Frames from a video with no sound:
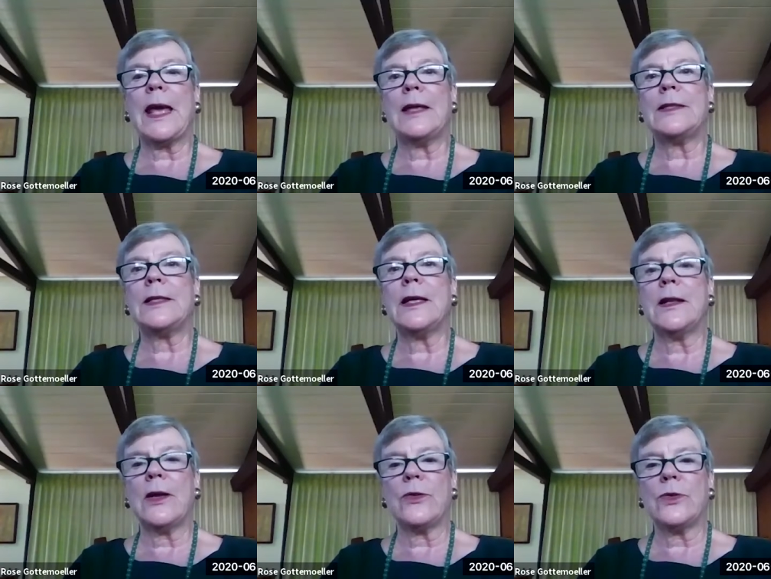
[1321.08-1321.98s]
the case
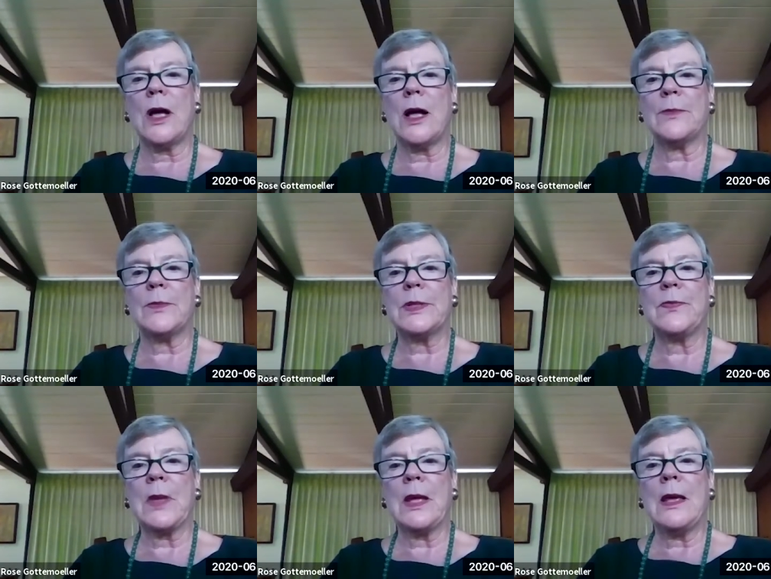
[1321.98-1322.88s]
in other times.
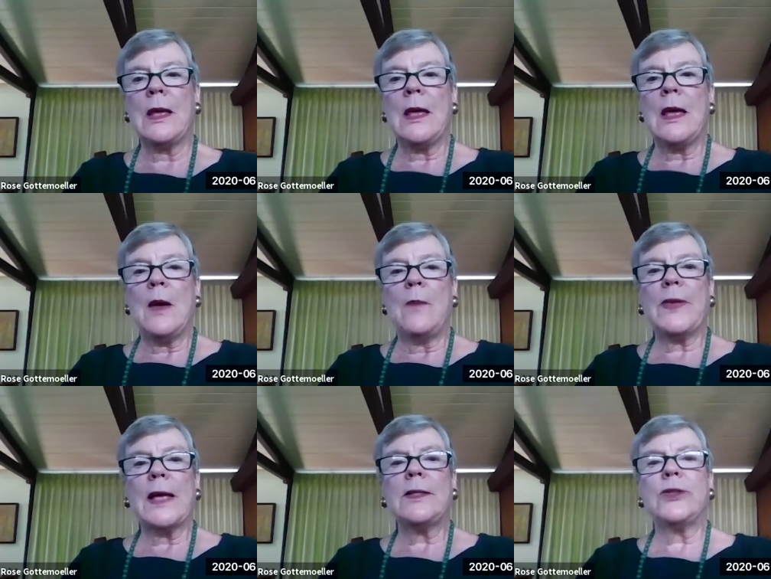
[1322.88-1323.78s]

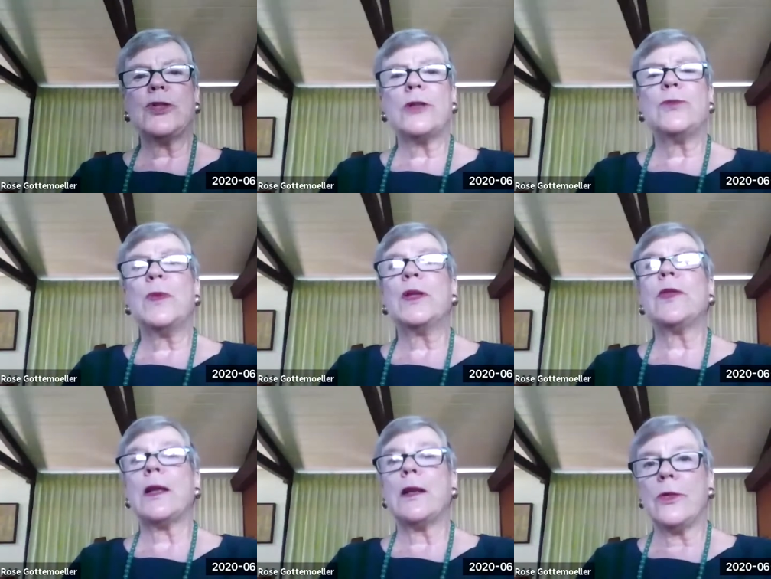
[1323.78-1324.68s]
But that's a
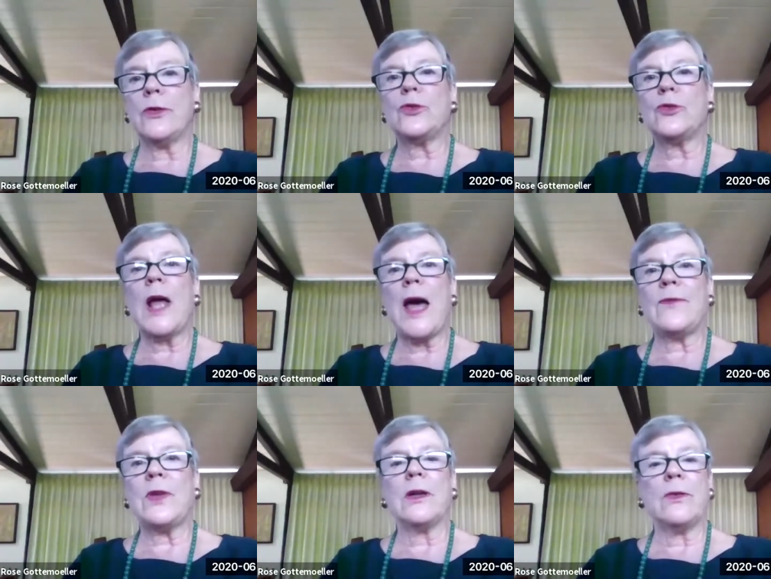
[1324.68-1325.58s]
judgment that others will
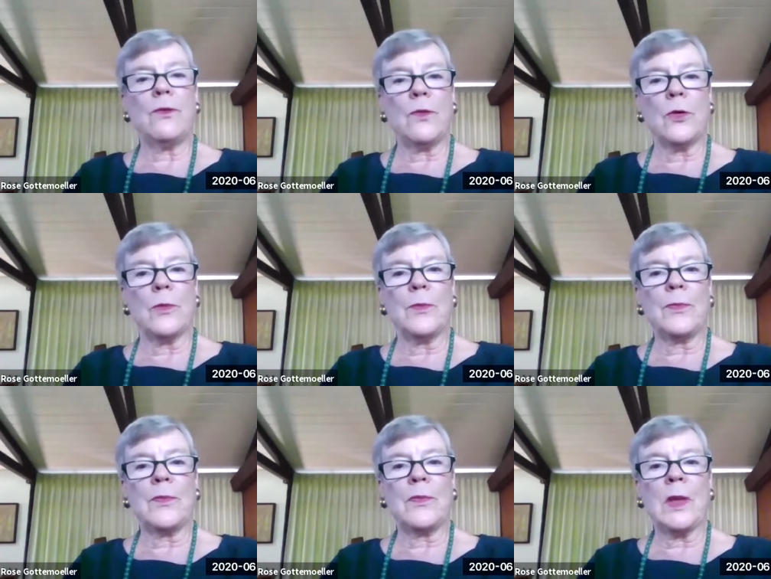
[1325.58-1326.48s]
have to confirm.
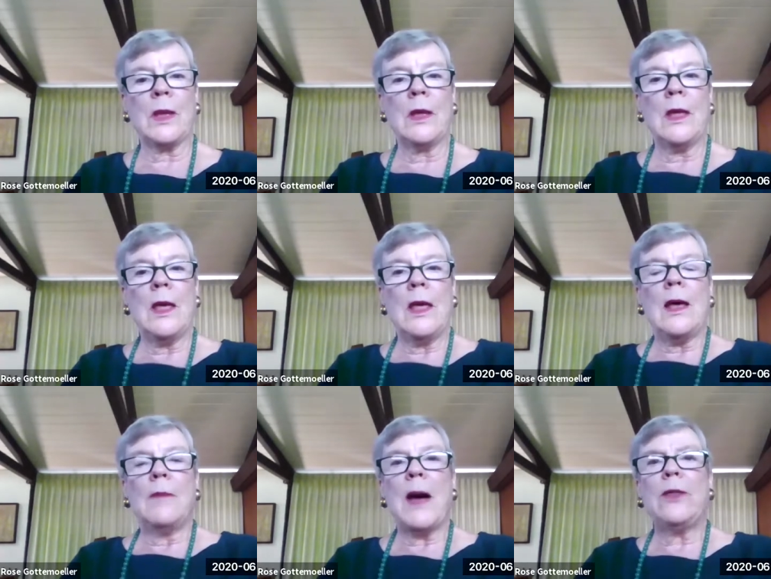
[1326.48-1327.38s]

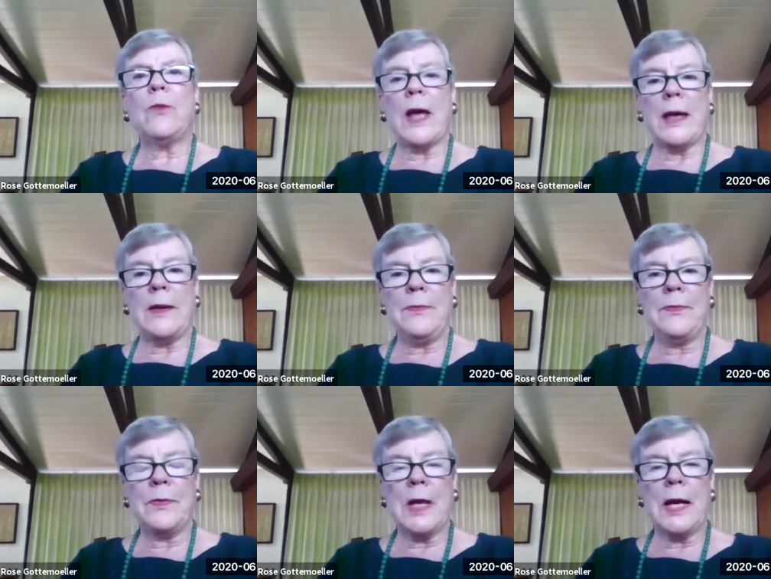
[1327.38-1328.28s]
By the way,
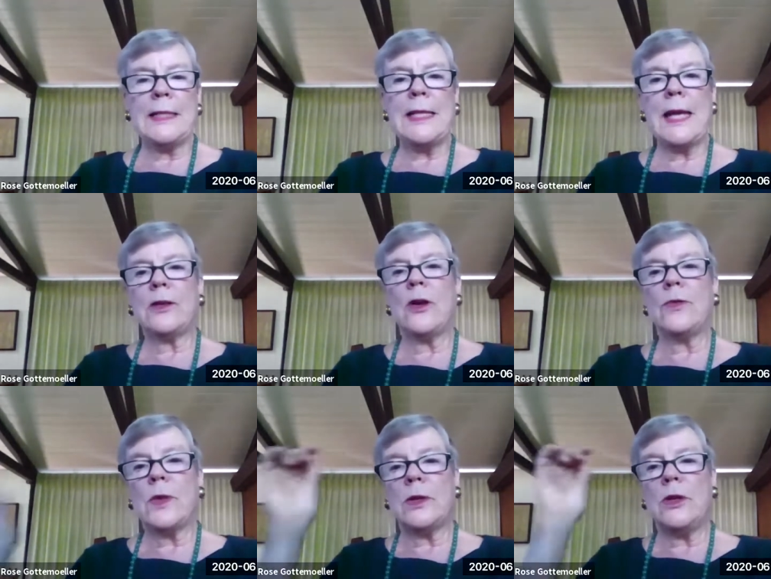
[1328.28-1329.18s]
I take
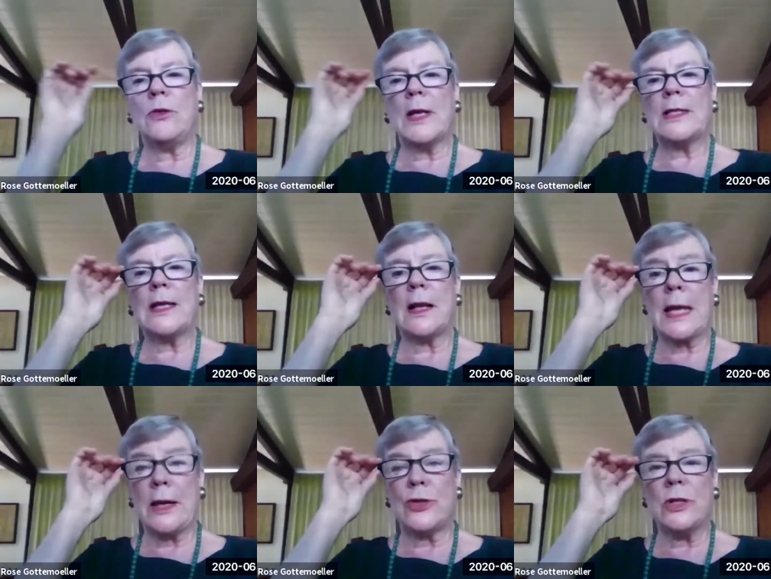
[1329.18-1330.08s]
note that the US
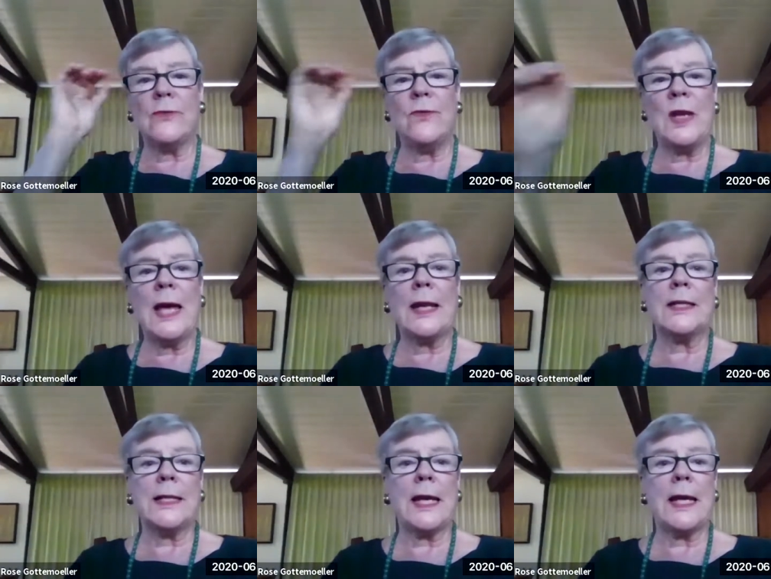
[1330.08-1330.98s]
delegation in Vienna
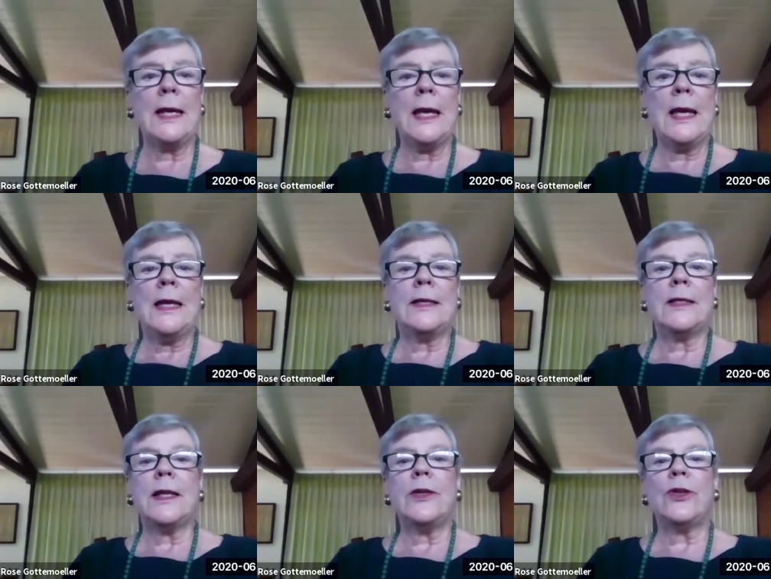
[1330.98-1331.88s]
today
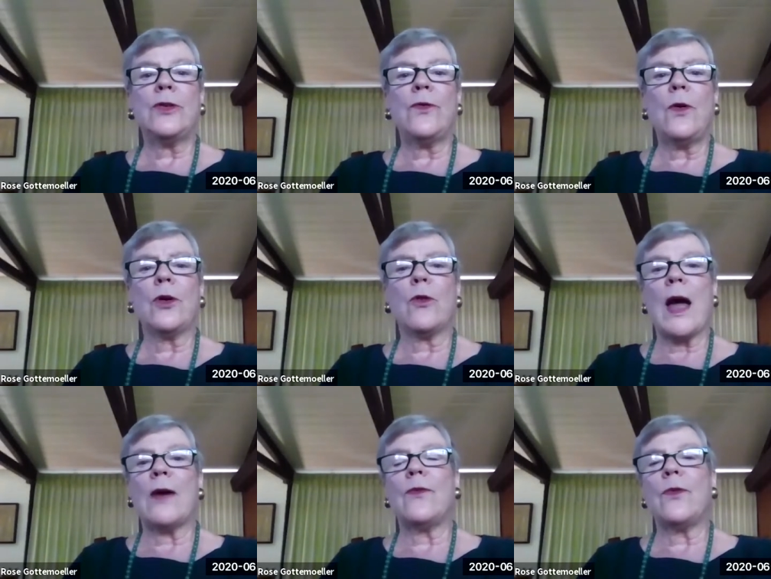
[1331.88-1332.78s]
staged a
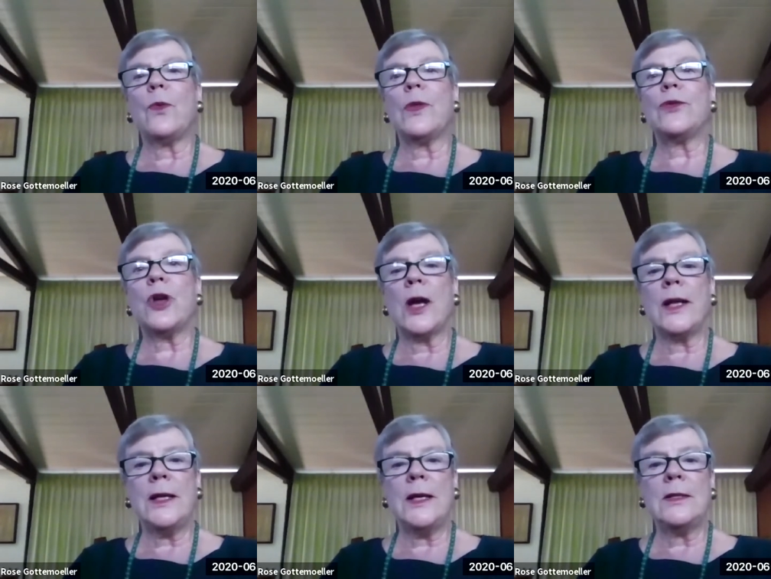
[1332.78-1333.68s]
photograph with
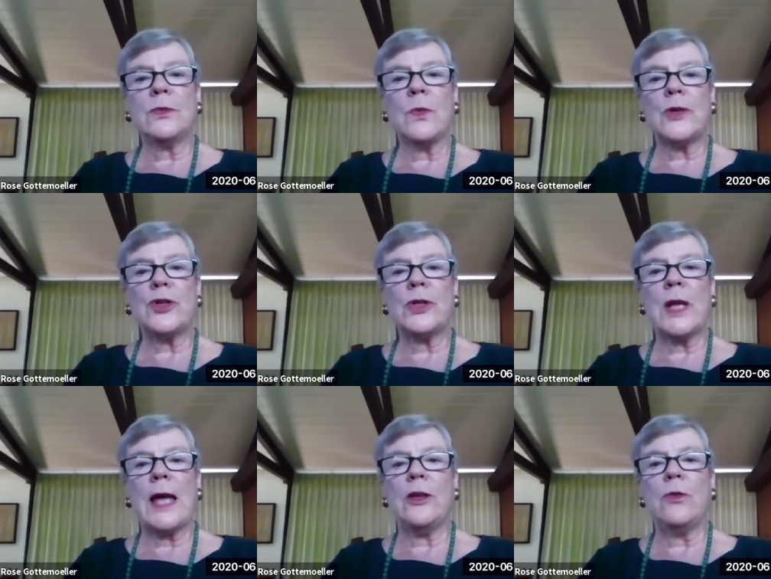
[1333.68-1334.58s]
Chinese,
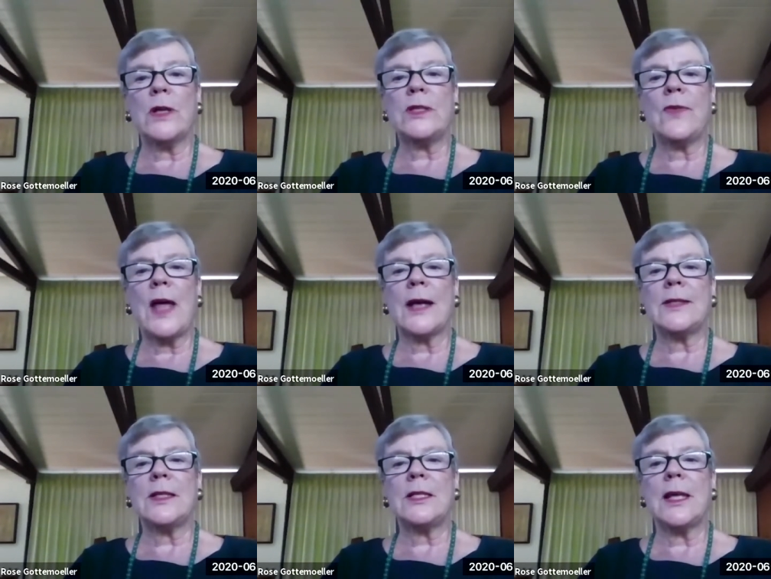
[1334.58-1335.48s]
Russian, and US
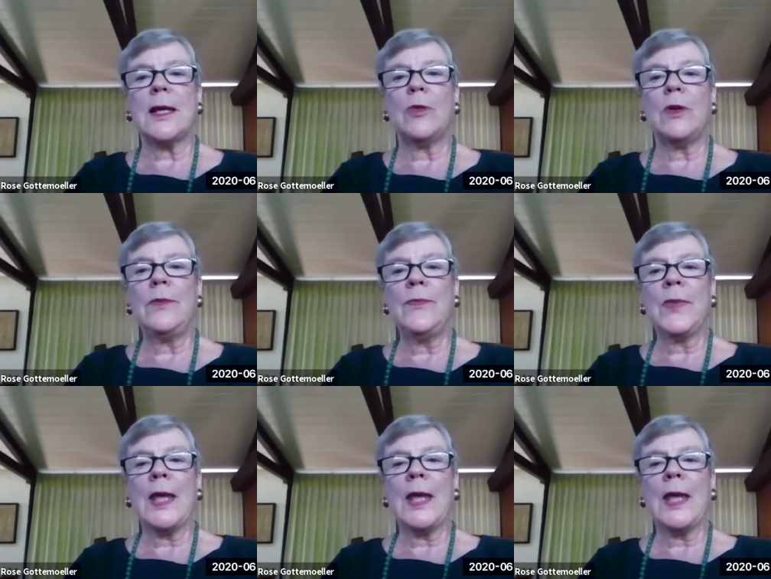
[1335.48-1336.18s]
flags at the table,